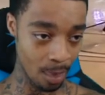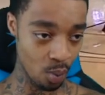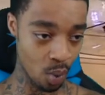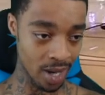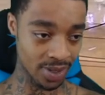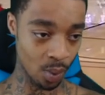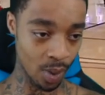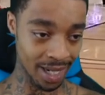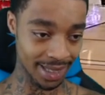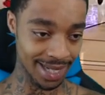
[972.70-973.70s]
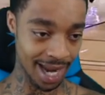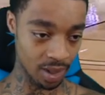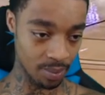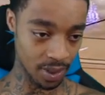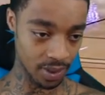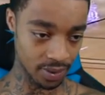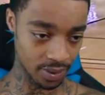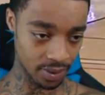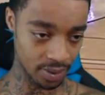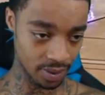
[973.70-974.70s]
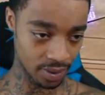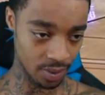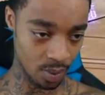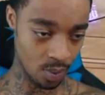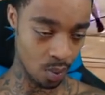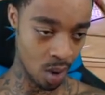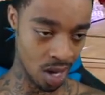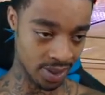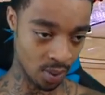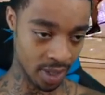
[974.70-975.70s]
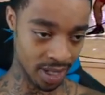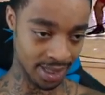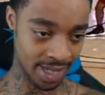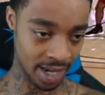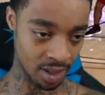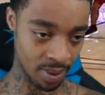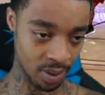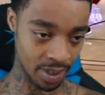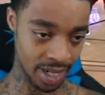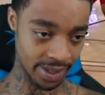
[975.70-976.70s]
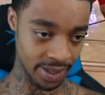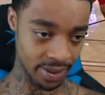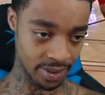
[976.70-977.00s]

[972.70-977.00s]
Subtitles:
Warriors are winning the title, bro. Warriors are winning the title, bro, next year.